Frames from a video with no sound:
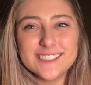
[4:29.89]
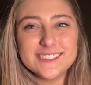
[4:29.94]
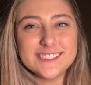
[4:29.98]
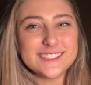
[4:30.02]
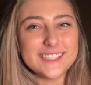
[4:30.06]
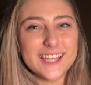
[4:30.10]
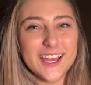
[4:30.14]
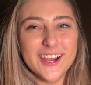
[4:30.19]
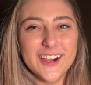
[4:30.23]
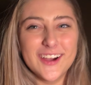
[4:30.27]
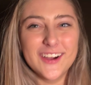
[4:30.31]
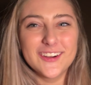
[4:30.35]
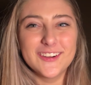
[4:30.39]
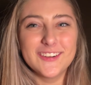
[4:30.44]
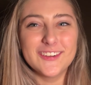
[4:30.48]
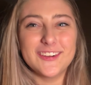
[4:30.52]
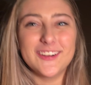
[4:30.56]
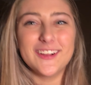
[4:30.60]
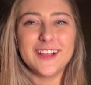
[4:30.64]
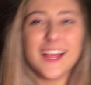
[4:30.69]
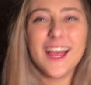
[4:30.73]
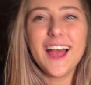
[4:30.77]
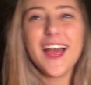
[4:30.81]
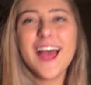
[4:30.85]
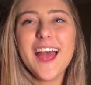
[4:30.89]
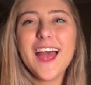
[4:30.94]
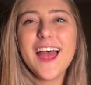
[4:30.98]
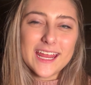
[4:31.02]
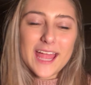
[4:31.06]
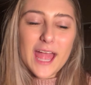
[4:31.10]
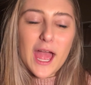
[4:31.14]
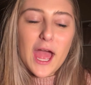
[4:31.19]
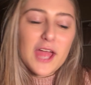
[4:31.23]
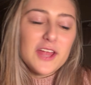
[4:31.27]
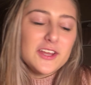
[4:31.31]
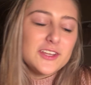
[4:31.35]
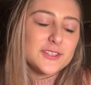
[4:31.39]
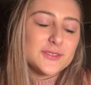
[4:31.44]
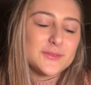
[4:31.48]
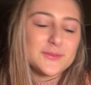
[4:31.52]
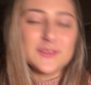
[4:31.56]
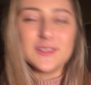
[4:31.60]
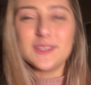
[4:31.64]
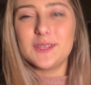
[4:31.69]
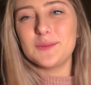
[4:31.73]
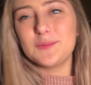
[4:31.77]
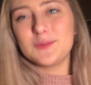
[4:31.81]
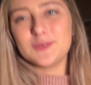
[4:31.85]
So I just
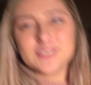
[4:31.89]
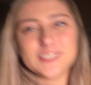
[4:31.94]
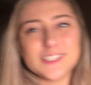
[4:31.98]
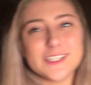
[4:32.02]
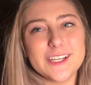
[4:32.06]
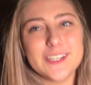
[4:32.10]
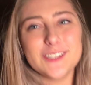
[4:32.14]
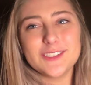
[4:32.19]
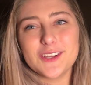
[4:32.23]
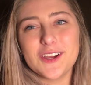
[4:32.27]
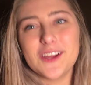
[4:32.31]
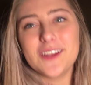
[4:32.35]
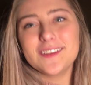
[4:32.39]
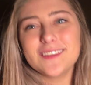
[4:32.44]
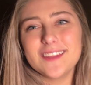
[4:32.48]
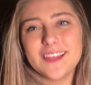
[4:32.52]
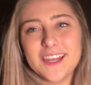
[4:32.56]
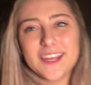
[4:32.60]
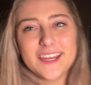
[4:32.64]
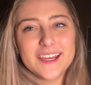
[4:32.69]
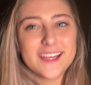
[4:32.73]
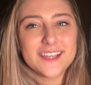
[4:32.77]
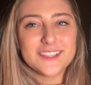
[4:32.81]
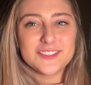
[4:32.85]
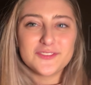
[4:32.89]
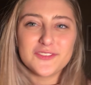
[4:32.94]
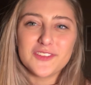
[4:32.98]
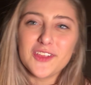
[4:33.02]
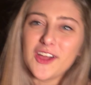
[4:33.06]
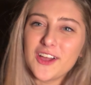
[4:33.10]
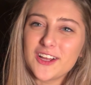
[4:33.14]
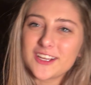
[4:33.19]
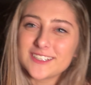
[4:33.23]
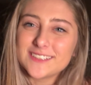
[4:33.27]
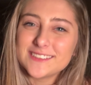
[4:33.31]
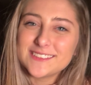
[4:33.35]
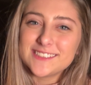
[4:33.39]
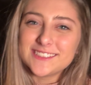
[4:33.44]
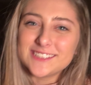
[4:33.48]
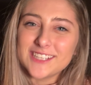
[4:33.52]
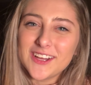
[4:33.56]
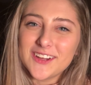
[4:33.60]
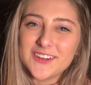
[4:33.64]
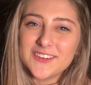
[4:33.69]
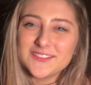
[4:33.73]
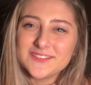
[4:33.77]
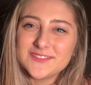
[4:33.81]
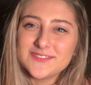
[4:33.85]
really appreciate John letting us vlog.
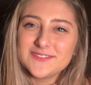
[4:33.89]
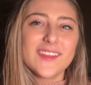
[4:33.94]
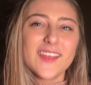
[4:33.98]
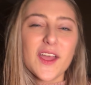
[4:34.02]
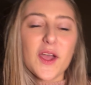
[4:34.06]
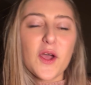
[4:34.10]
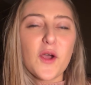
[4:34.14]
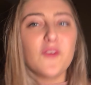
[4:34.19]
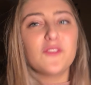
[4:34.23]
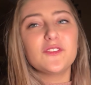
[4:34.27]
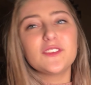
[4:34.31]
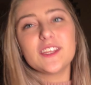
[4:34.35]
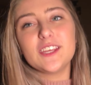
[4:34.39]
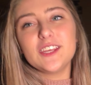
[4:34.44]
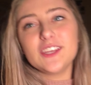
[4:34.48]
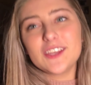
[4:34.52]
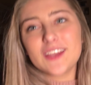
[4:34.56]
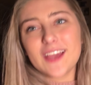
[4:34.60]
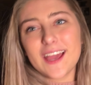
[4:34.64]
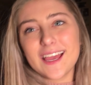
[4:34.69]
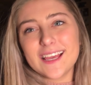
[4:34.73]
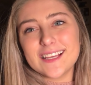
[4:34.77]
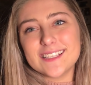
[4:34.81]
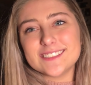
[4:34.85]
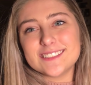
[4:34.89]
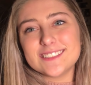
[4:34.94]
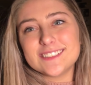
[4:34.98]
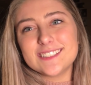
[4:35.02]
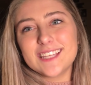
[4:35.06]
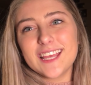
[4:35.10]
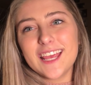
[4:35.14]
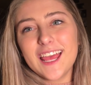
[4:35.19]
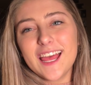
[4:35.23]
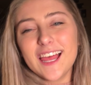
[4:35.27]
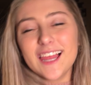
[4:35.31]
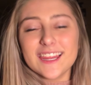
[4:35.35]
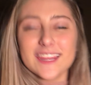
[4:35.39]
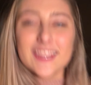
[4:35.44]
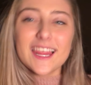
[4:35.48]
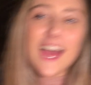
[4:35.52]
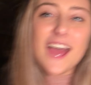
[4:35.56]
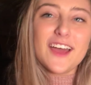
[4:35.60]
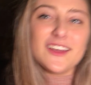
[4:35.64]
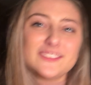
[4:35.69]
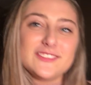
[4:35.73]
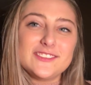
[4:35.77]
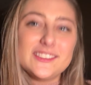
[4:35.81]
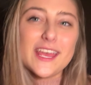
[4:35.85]
So hopefully you guys
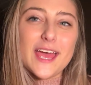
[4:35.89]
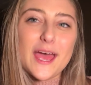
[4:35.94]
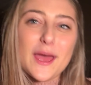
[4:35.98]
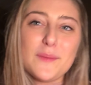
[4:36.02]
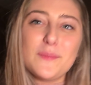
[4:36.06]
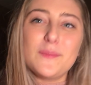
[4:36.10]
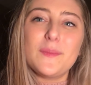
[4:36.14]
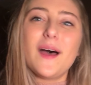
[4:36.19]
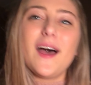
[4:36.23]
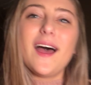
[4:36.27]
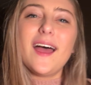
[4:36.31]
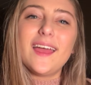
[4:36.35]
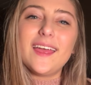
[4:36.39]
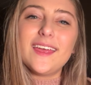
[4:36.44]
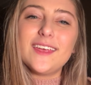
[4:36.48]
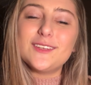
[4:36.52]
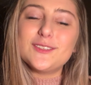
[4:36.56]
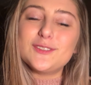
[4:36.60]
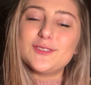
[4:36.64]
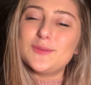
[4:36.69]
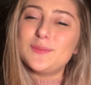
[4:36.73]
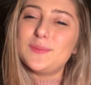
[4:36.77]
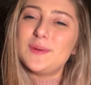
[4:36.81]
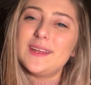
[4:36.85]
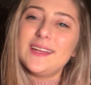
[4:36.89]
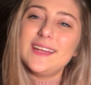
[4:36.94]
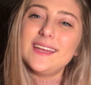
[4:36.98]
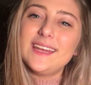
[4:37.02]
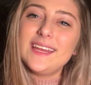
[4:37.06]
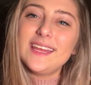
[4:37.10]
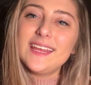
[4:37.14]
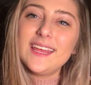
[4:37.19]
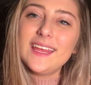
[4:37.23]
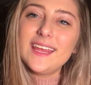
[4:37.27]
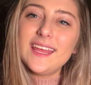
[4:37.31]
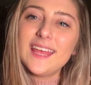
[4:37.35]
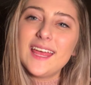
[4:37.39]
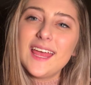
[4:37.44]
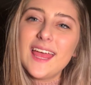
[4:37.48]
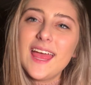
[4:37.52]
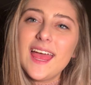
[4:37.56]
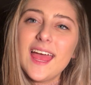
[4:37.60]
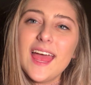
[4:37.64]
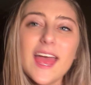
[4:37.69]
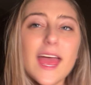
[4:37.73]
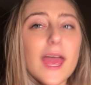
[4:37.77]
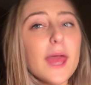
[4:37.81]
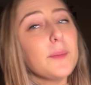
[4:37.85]
laughed at my stupidity
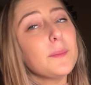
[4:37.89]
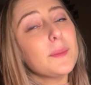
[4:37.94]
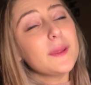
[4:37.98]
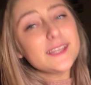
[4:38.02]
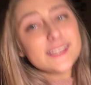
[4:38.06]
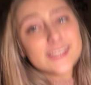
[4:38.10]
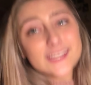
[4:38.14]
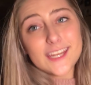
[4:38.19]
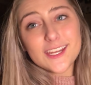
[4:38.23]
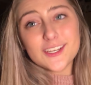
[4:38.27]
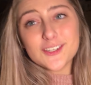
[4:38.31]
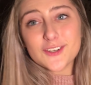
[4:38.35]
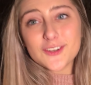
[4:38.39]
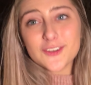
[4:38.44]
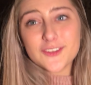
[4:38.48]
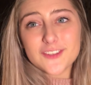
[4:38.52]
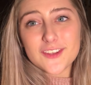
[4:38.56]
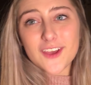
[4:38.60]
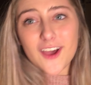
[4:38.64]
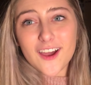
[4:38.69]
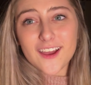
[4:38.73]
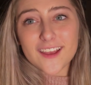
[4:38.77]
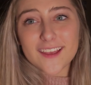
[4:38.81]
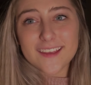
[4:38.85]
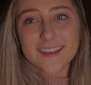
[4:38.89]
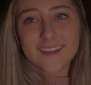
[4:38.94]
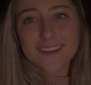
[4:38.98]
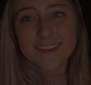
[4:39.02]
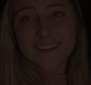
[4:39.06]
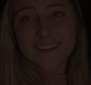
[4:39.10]
and my teenage girl talk.